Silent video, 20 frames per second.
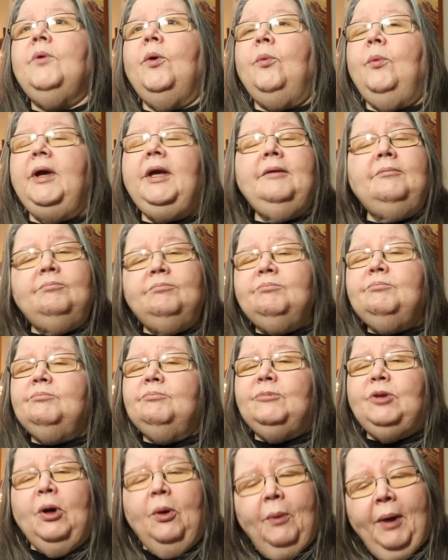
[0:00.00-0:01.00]
We
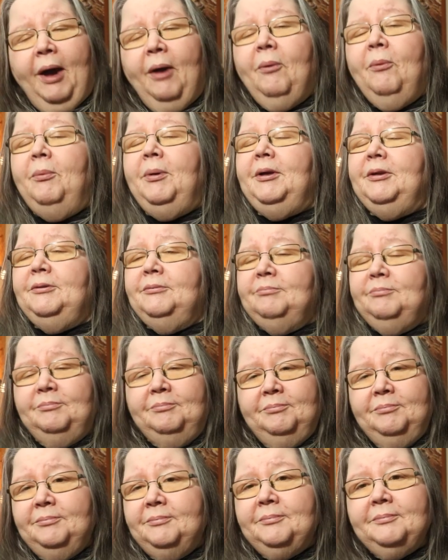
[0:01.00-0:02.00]
go out, we
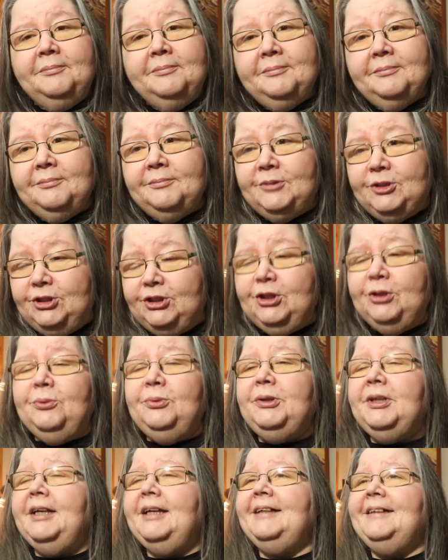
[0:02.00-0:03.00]
do
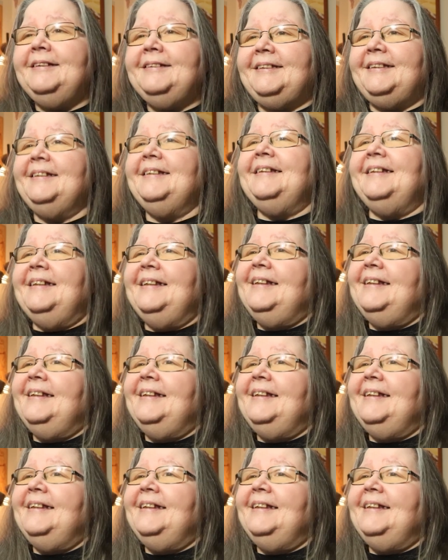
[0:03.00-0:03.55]
things.